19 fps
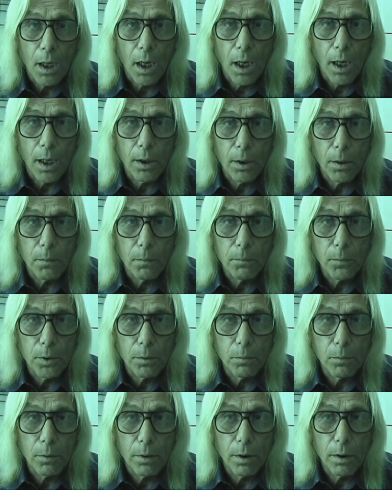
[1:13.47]
I hope you
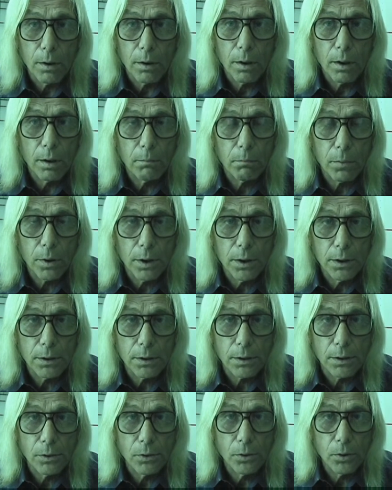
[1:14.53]
will please
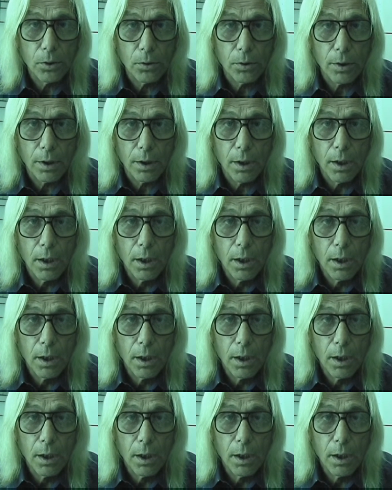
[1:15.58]
enjoy